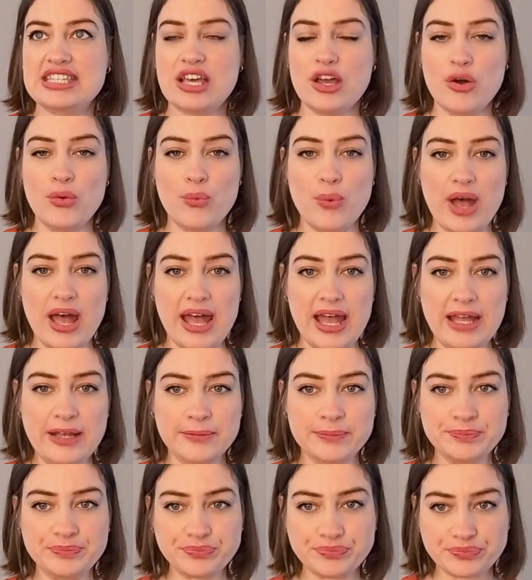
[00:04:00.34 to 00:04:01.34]
away.
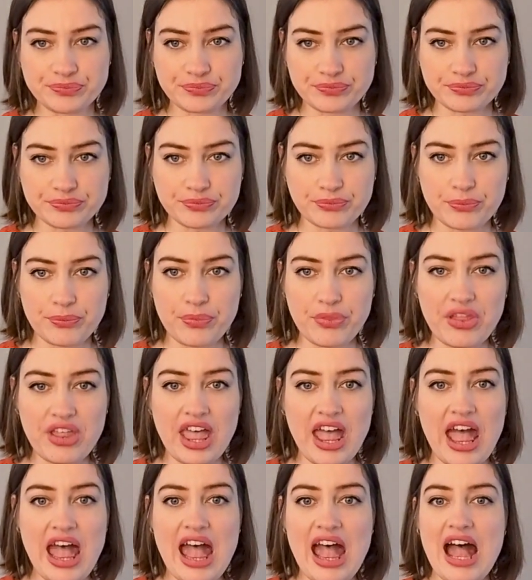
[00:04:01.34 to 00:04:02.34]

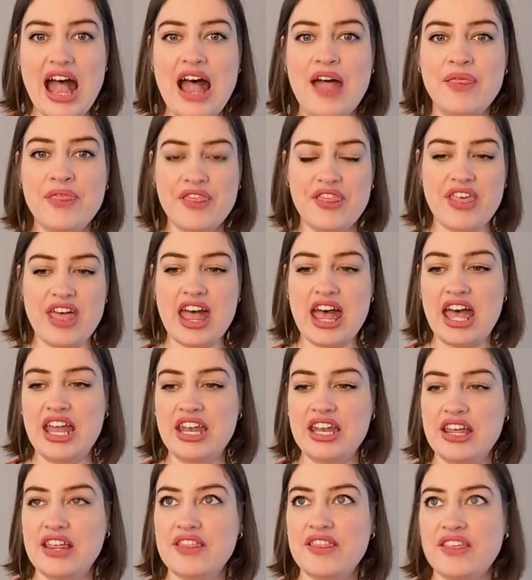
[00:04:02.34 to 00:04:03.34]
And
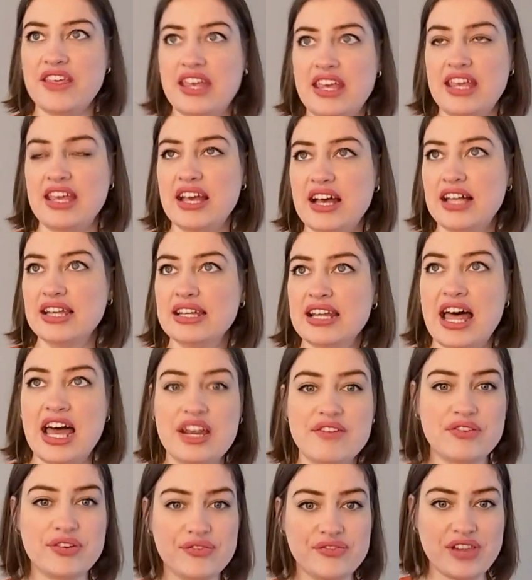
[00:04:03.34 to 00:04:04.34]
then the light
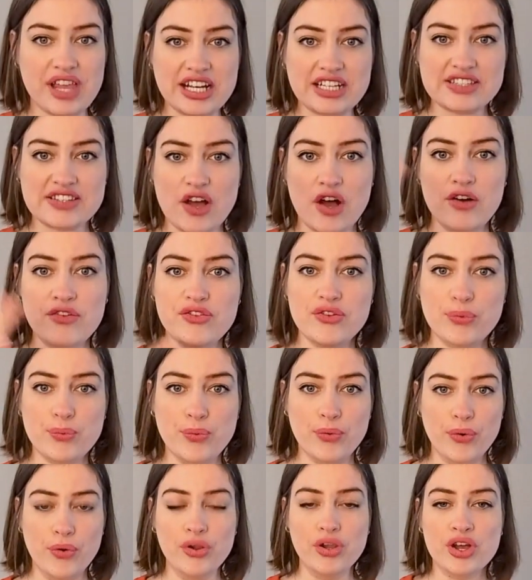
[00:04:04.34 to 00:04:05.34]
reflects off the
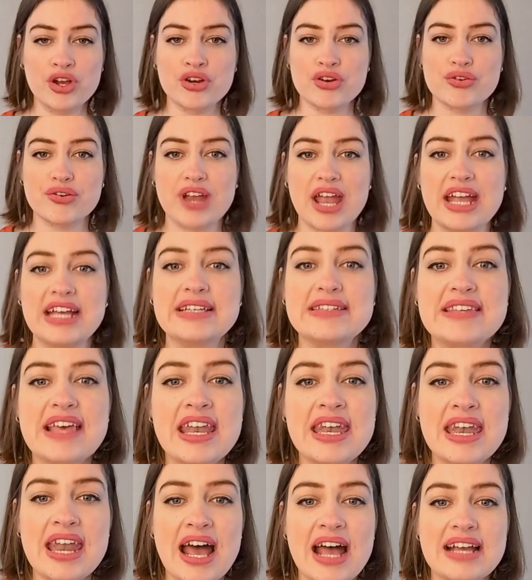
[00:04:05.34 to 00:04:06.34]
wall and creates a
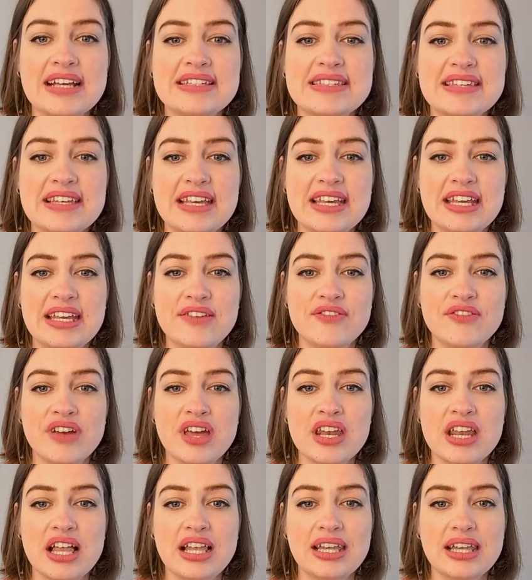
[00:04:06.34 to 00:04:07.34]
nice even
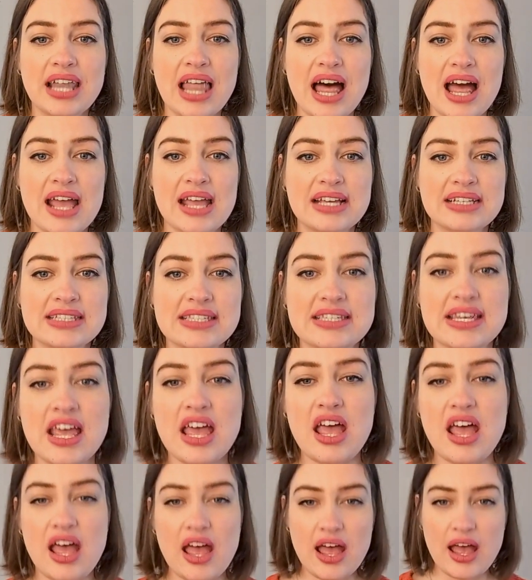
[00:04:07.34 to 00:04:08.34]
light.
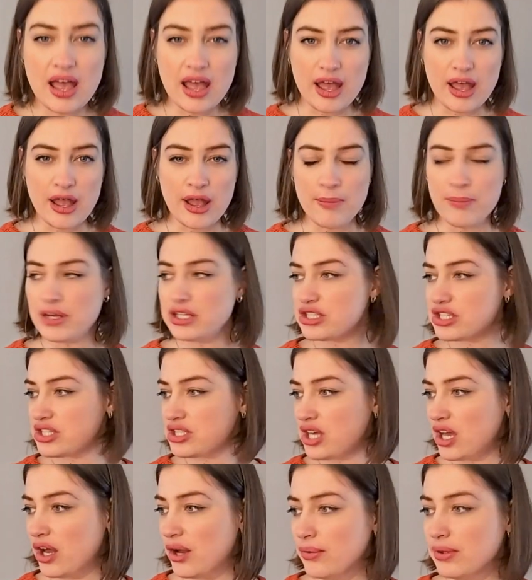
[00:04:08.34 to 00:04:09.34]

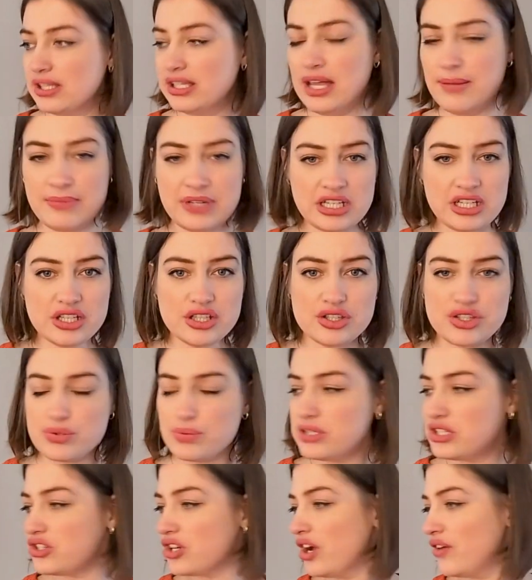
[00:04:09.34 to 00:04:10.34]
So let me switch
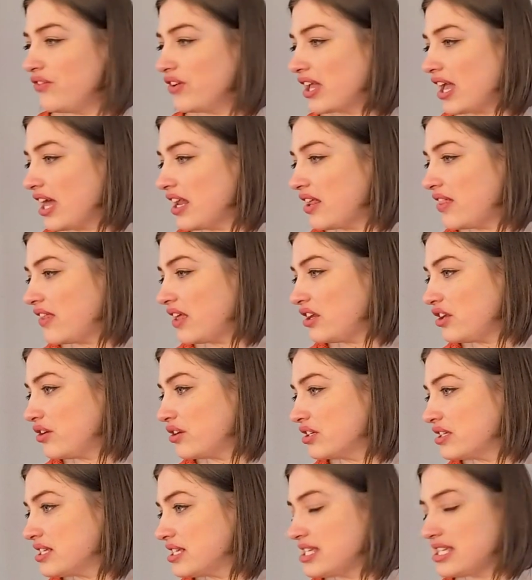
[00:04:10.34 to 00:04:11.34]
off again and then you can
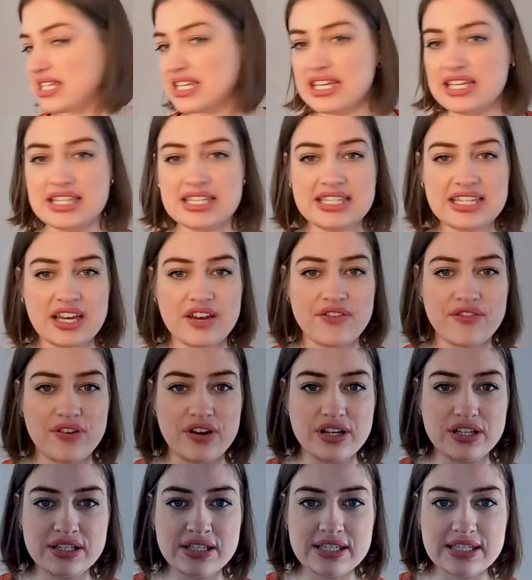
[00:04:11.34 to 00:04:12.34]
see the
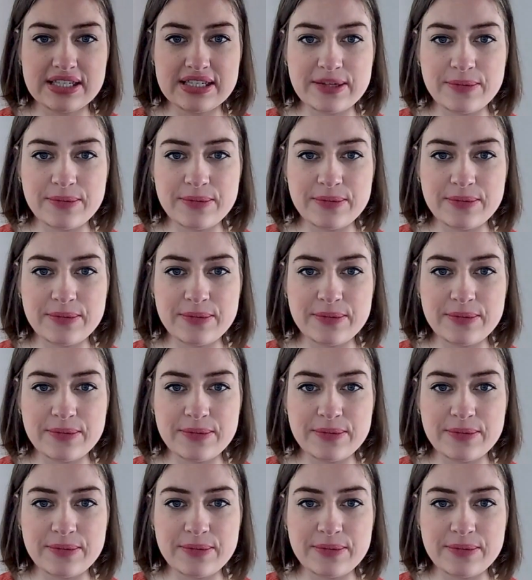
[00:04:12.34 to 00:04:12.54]
difference.